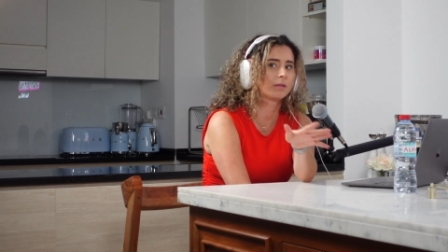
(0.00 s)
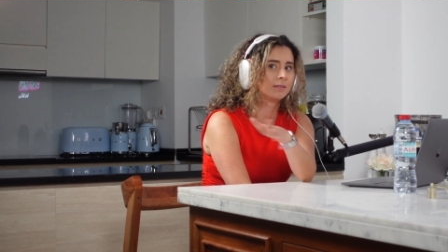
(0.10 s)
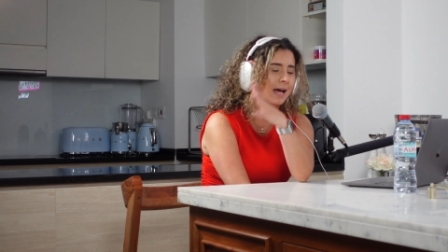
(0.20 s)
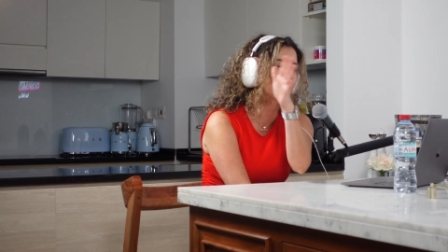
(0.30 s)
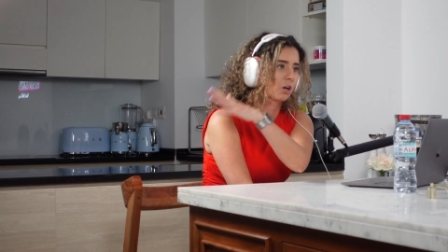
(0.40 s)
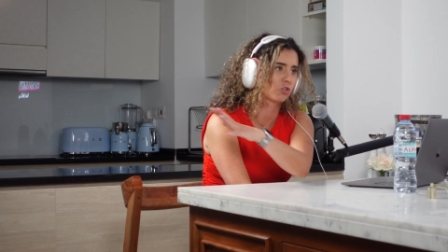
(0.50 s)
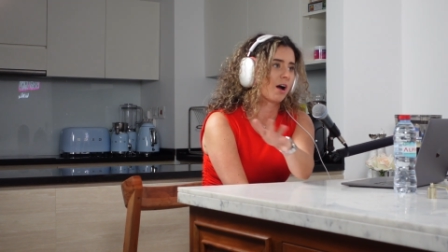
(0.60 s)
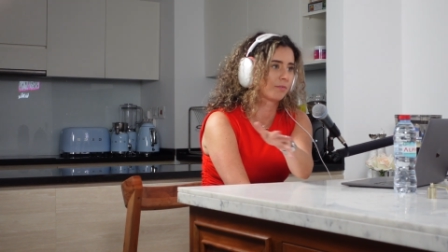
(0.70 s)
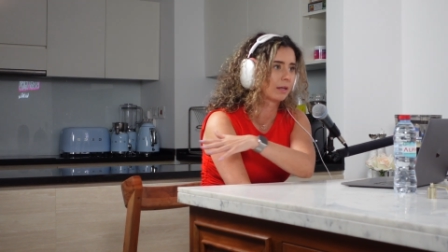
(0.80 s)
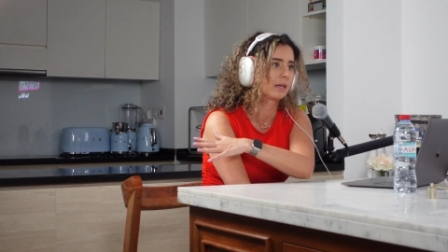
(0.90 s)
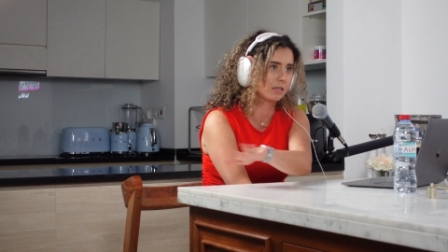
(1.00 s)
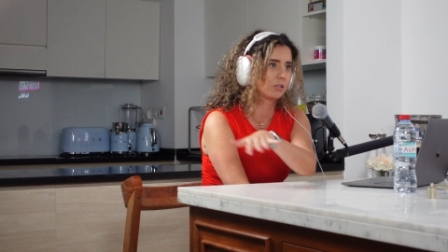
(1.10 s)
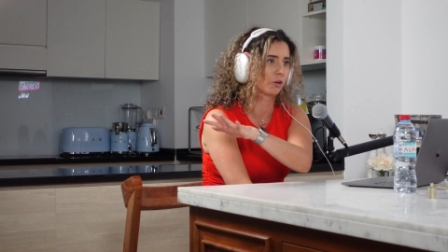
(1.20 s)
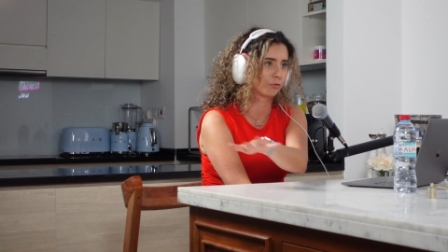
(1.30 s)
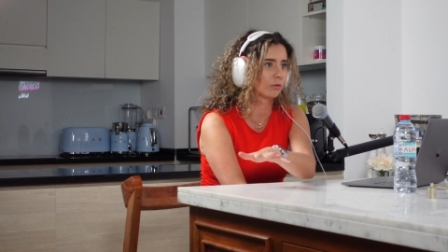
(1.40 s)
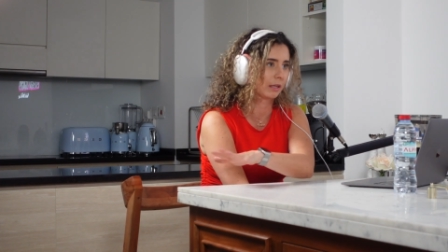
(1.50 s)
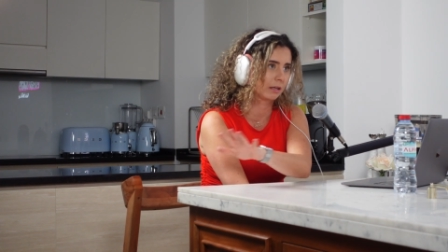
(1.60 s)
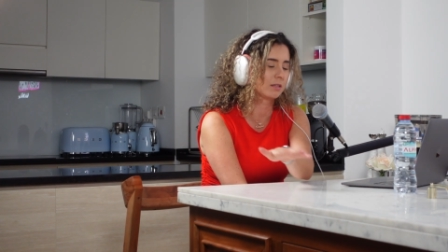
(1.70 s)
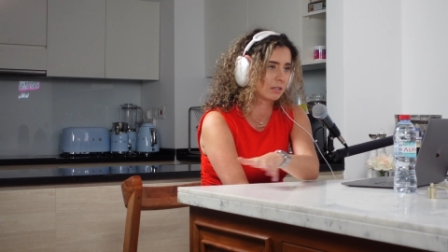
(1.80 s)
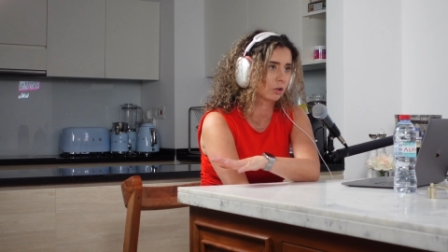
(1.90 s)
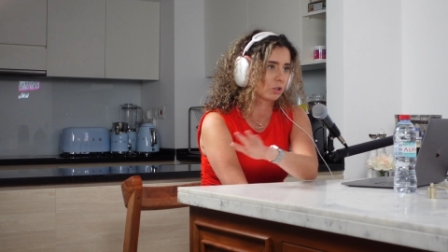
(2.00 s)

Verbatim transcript: Dad's not traveling. He's here. For, like he's here.